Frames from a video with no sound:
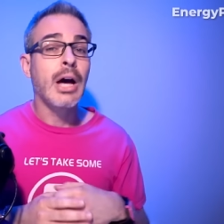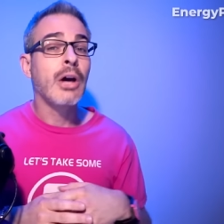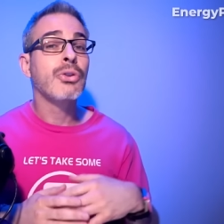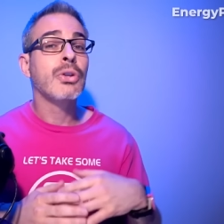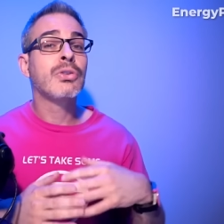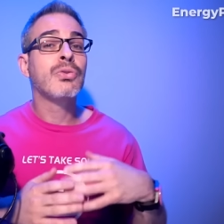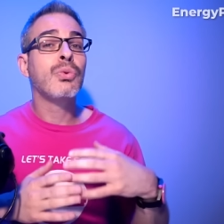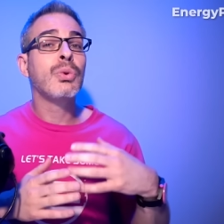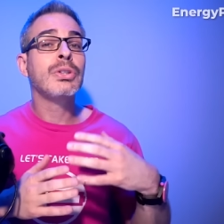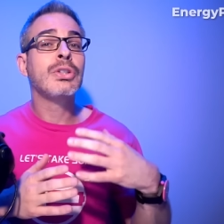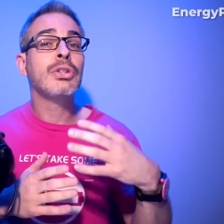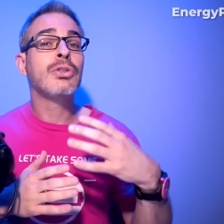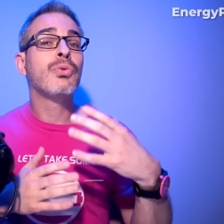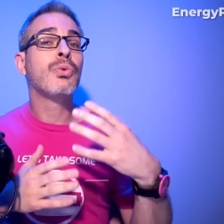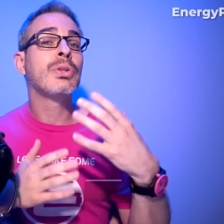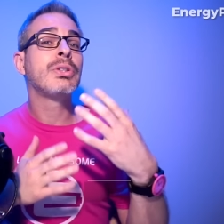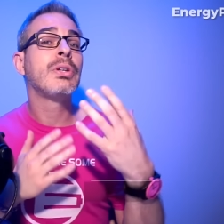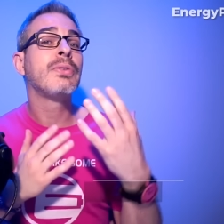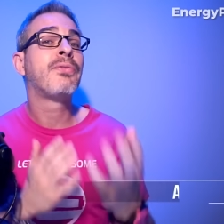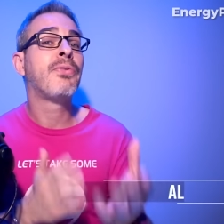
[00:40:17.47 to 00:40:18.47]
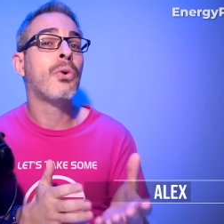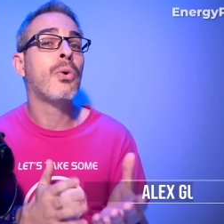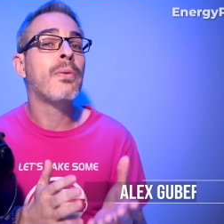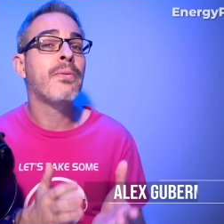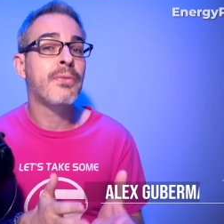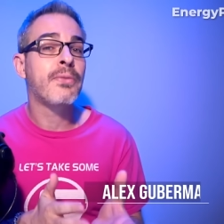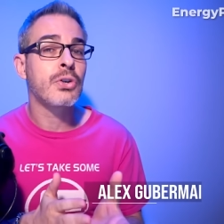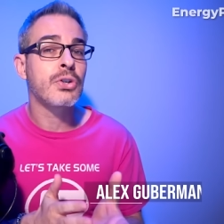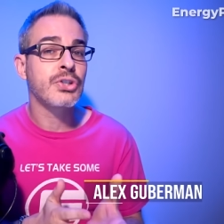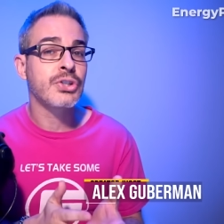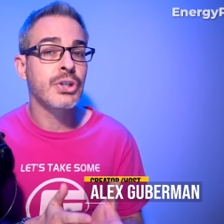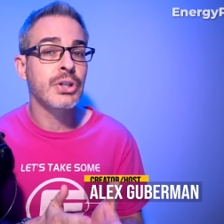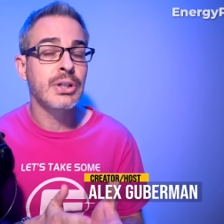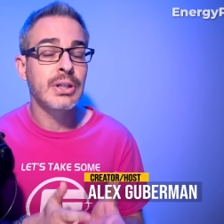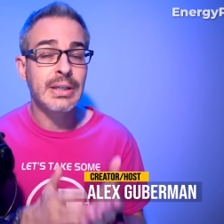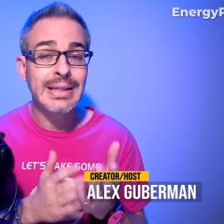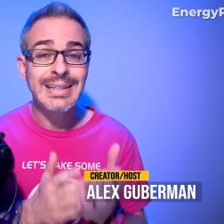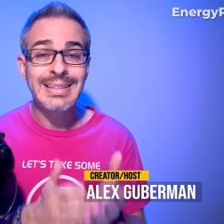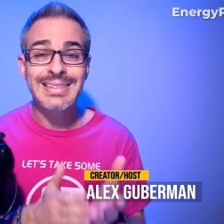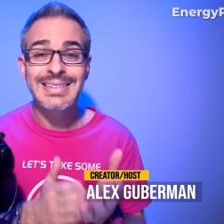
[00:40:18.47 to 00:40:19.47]
Now the 2024
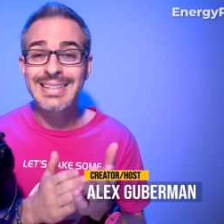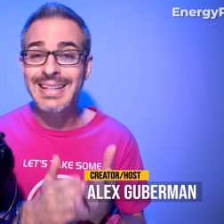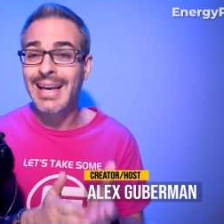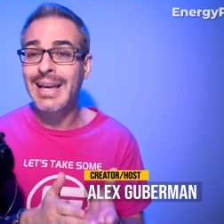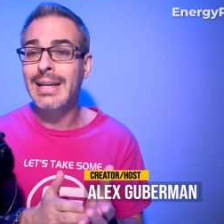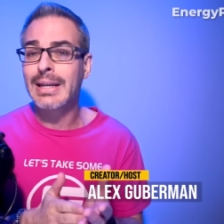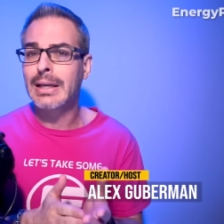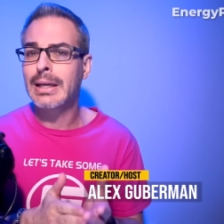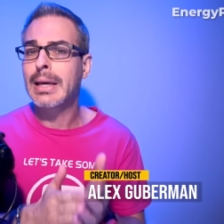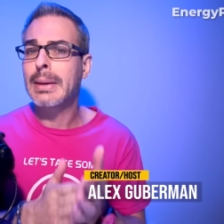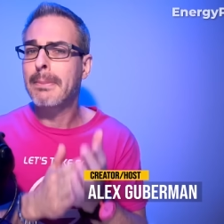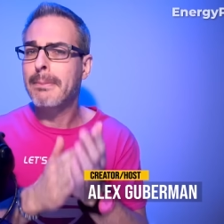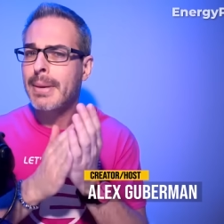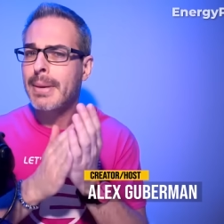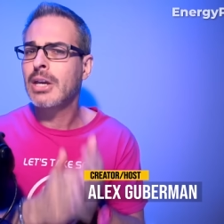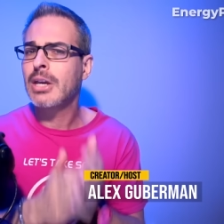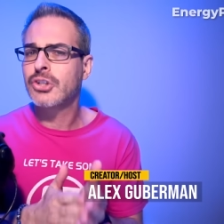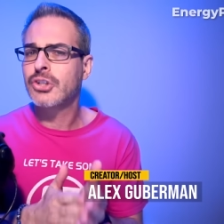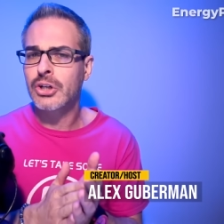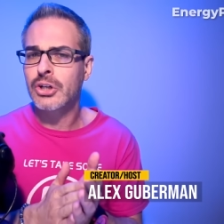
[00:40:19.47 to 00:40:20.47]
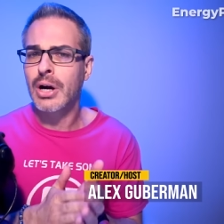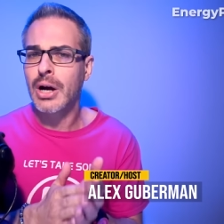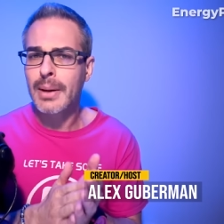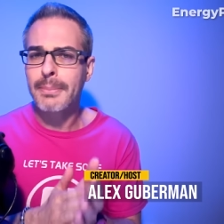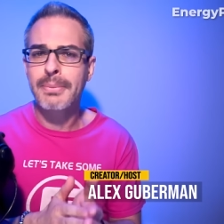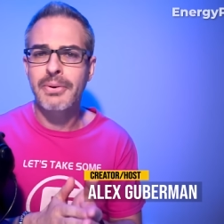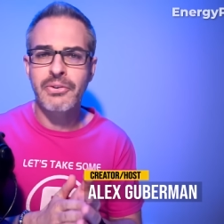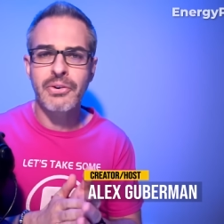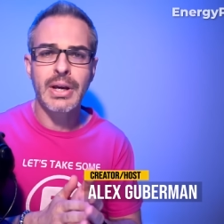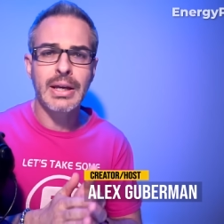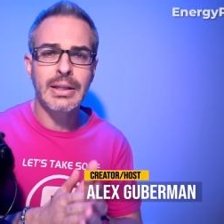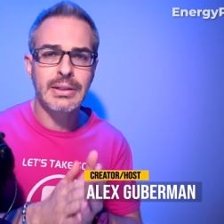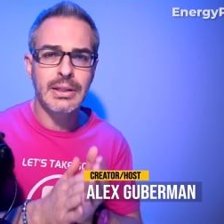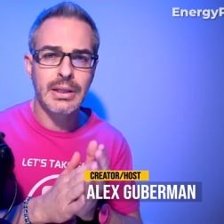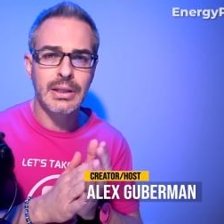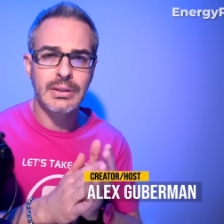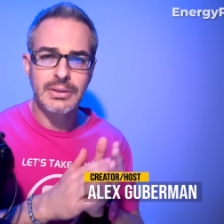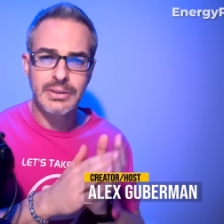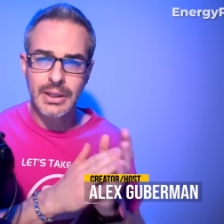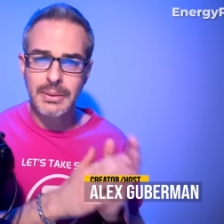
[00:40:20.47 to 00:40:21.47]
version is getting a major
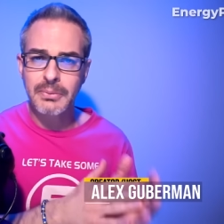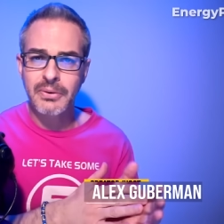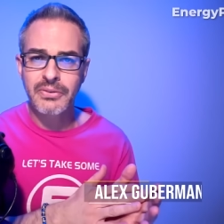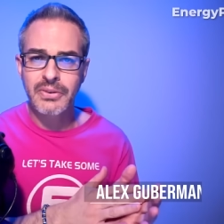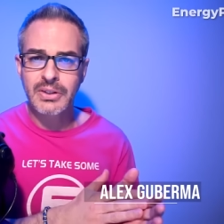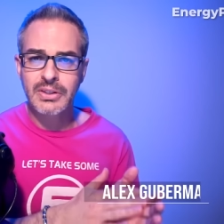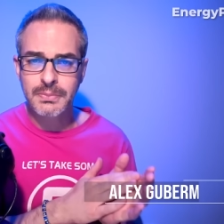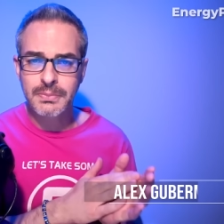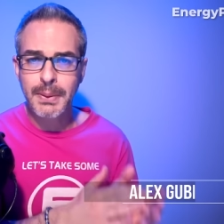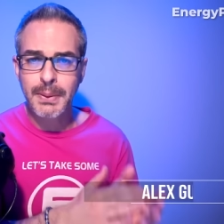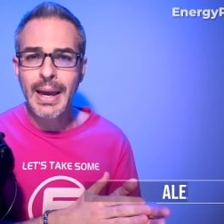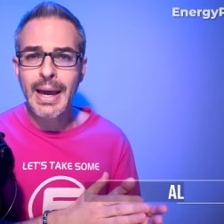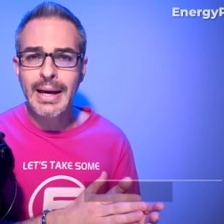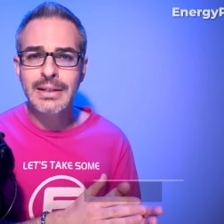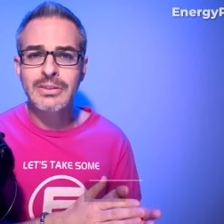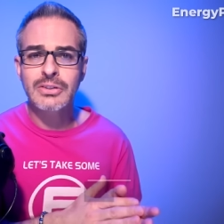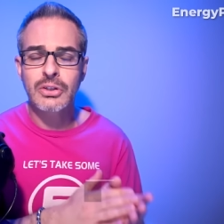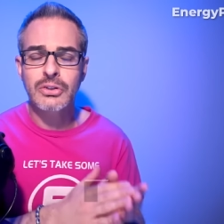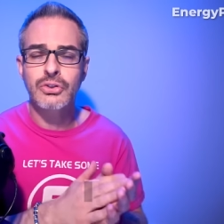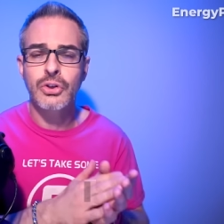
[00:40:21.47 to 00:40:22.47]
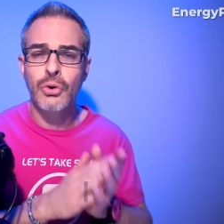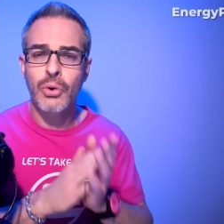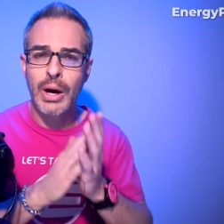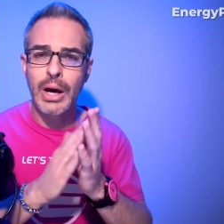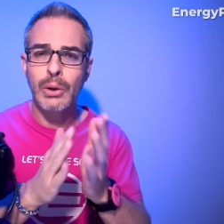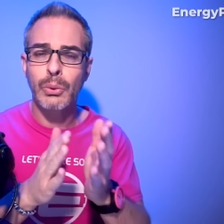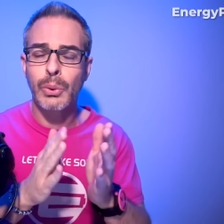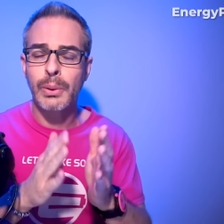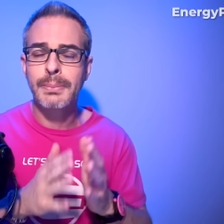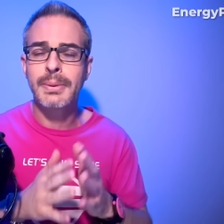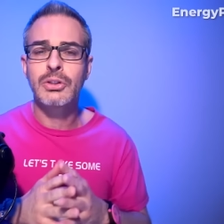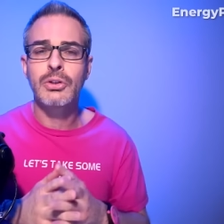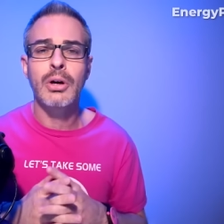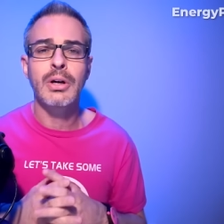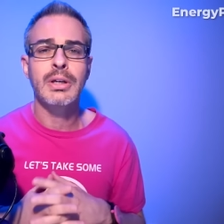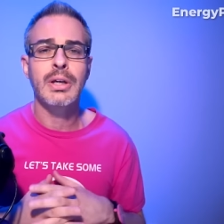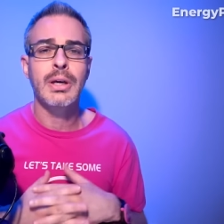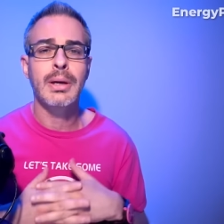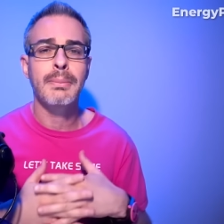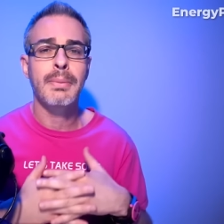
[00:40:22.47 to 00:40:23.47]
upgrade in some of the specs, so I will be
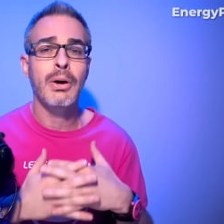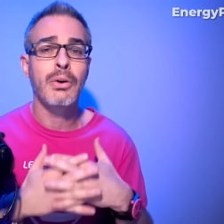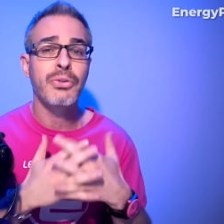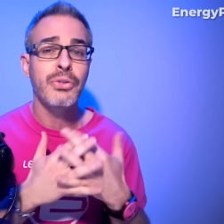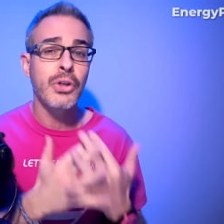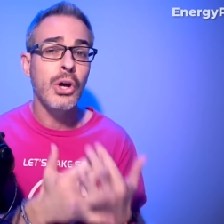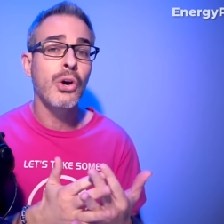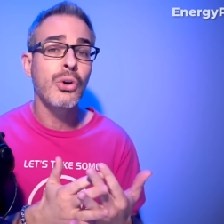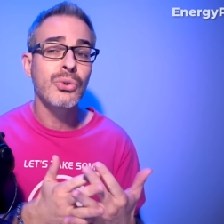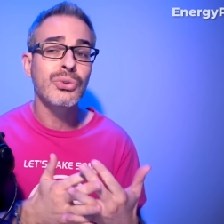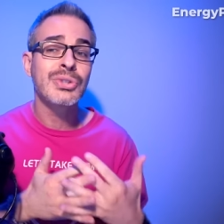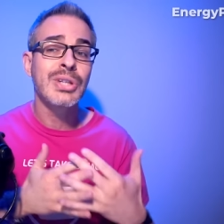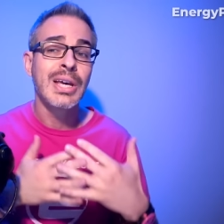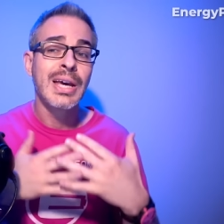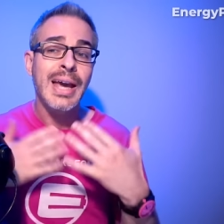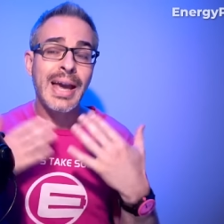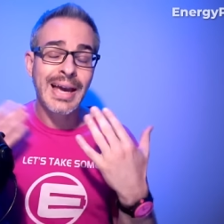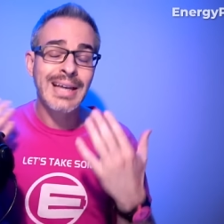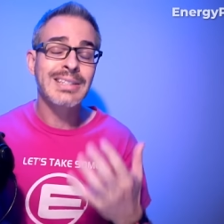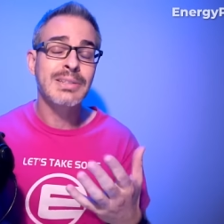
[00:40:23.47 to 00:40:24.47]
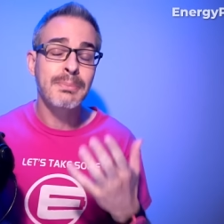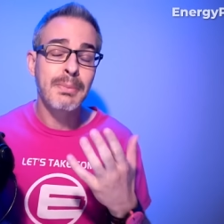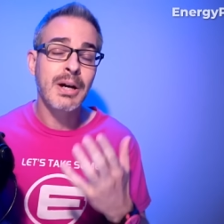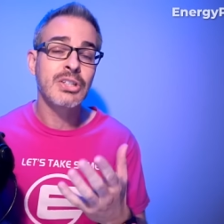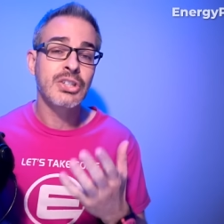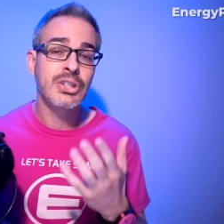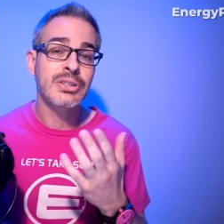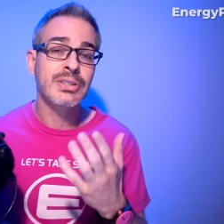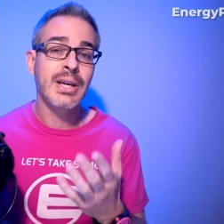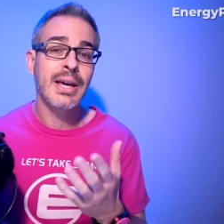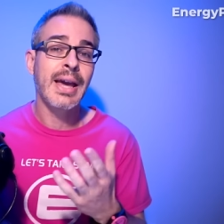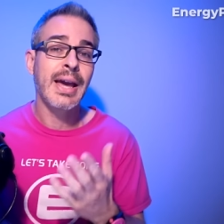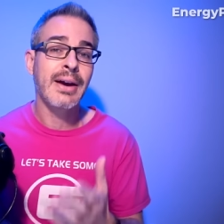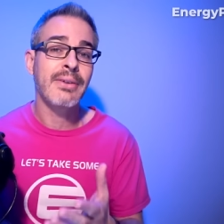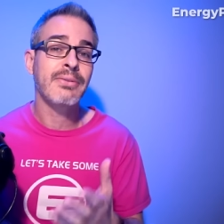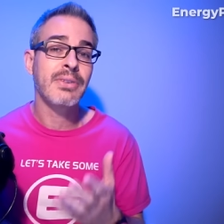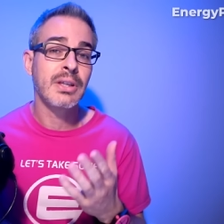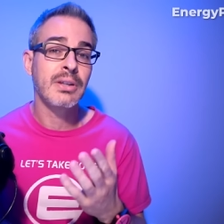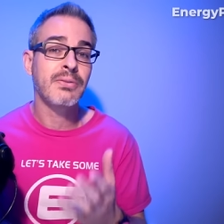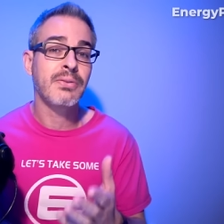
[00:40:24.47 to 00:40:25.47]
talking about those as much as I
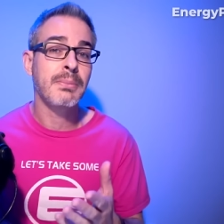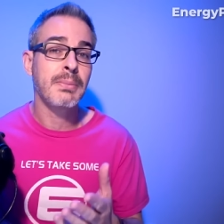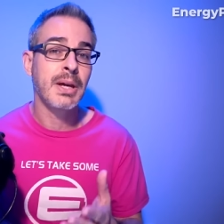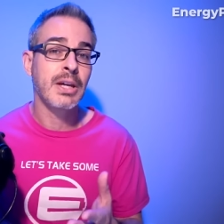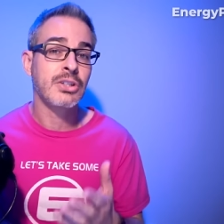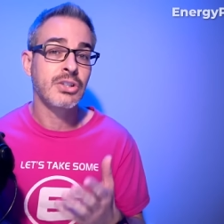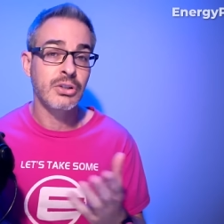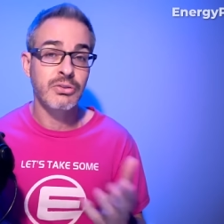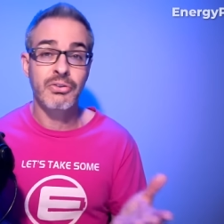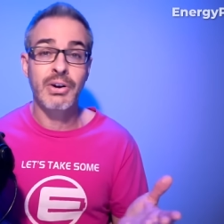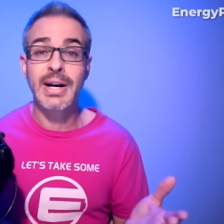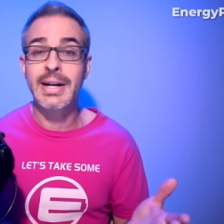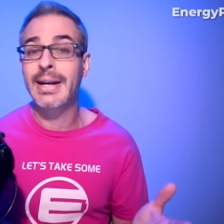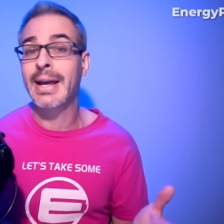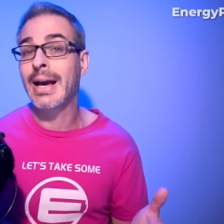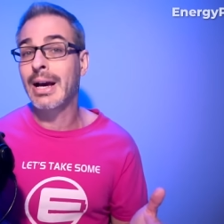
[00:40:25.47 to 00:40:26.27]
have the information right